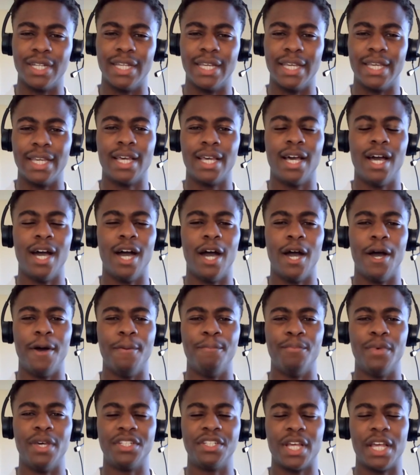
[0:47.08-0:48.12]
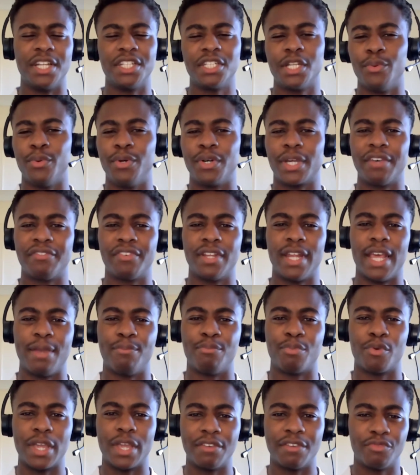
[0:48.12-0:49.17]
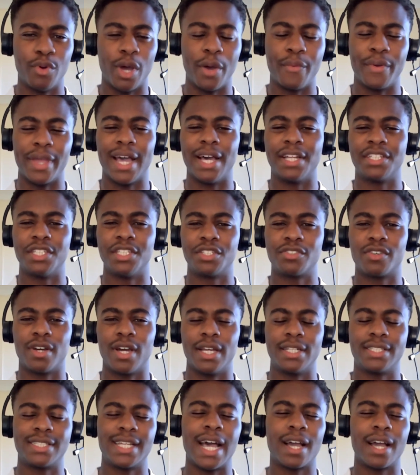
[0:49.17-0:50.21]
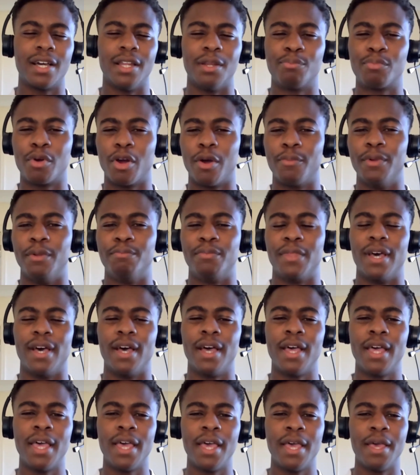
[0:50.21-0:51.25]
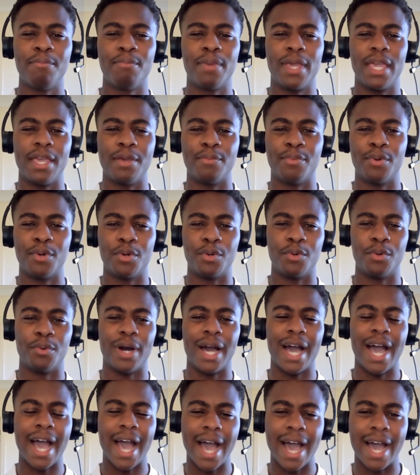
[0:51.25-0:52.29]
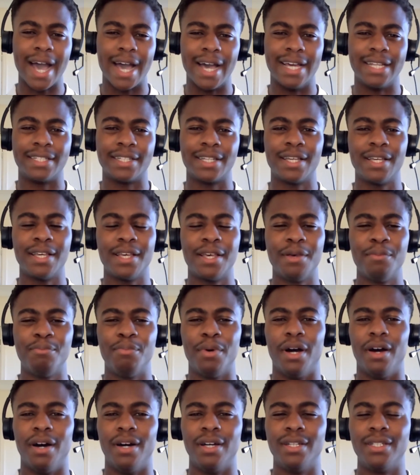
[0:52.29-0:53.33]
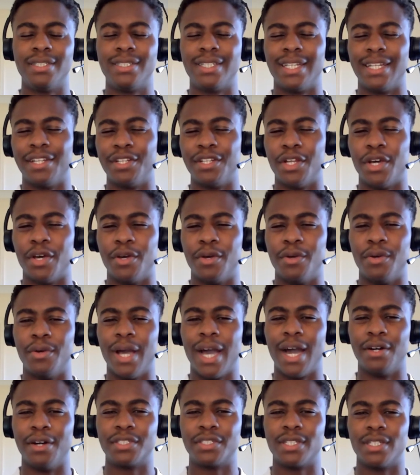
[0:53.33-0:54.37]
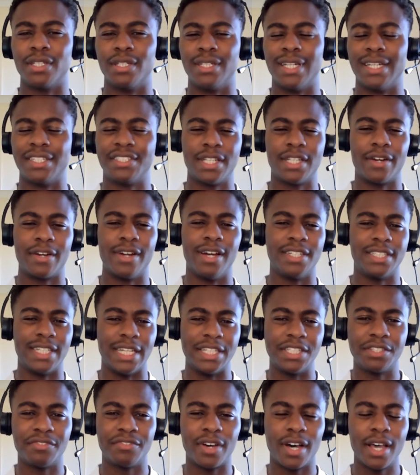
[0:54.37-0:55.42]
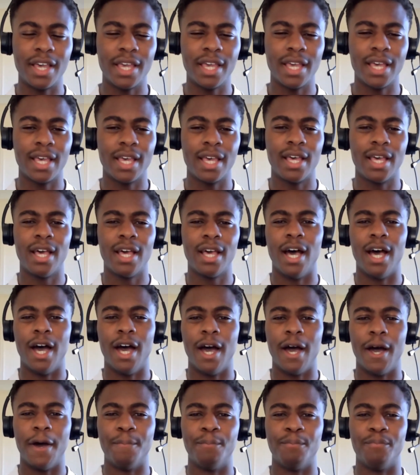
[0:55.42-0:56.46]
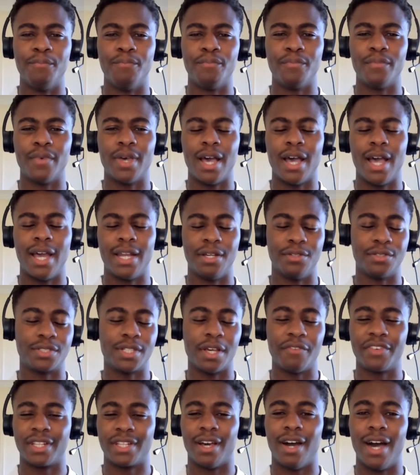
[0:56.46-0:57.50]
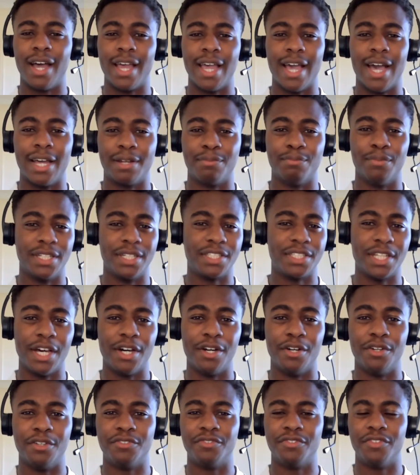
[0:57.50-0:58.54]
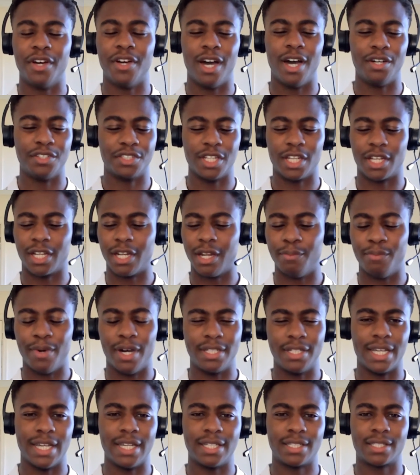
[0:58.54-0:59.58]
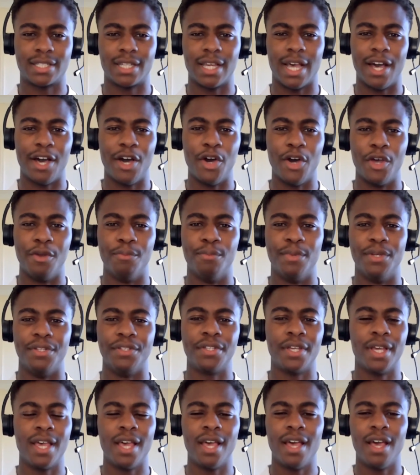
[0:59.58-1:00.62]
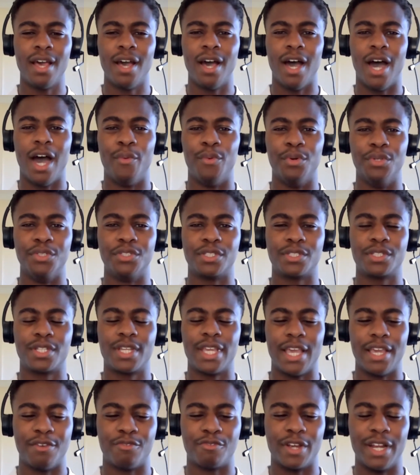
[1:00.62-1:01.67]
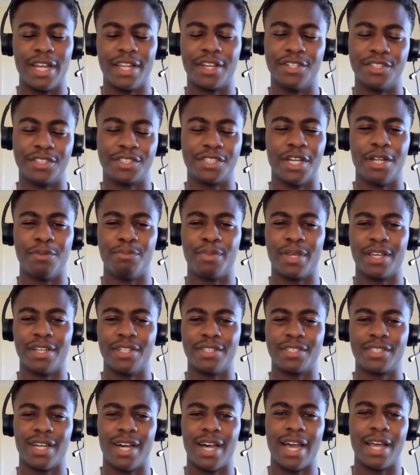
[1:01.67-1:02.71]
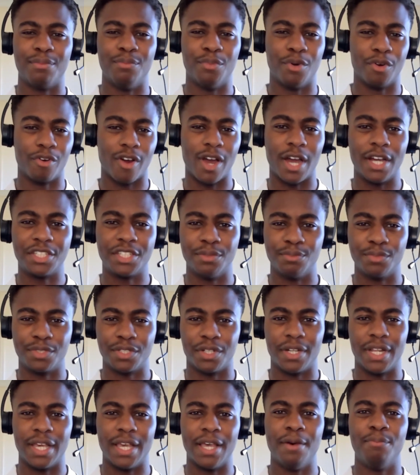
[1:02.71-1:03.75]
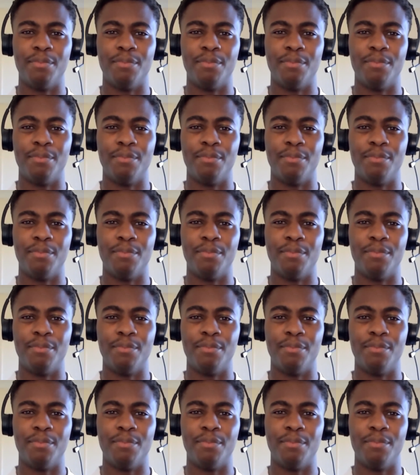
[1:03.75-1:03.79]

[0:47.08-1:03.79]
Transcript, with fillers: Really, um, essentially, we are given a brief where we had to try tackle a problem that people had but didn't know how to necessarily identify. Um, and it was something that I had myself. Uh, I was looking at my desk at home and I was getting really concerned because I had more items on